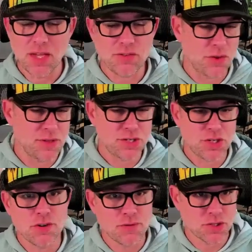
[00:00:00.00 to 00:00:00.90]
And so
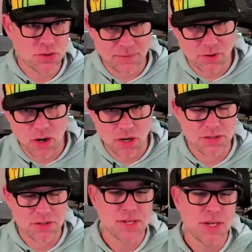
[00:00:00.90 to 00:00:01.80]
this universal gift
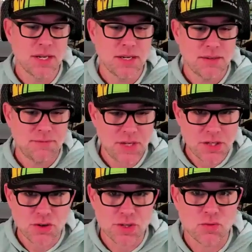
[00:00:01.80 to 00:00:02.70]
cards
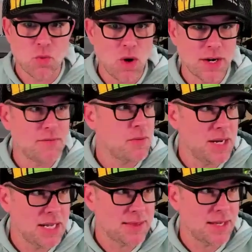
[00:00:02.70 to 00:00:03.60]
feature is one of the
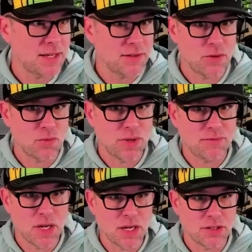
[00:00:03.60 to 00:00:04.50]
many things that
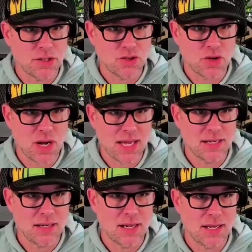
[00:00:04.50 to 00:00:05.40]
we've done to try
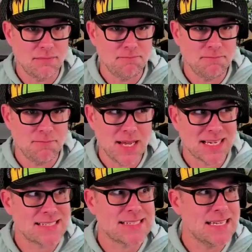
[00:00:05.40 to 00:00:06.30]
and
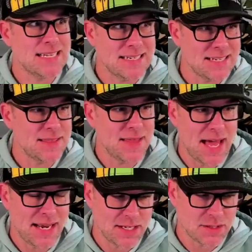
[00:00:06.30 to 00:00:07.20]
extend
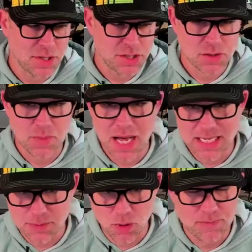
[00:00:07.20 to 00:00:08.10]
that as much as
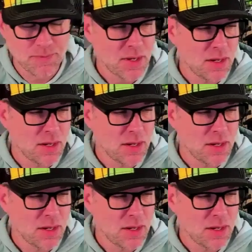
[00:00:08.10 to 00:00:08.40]
possible.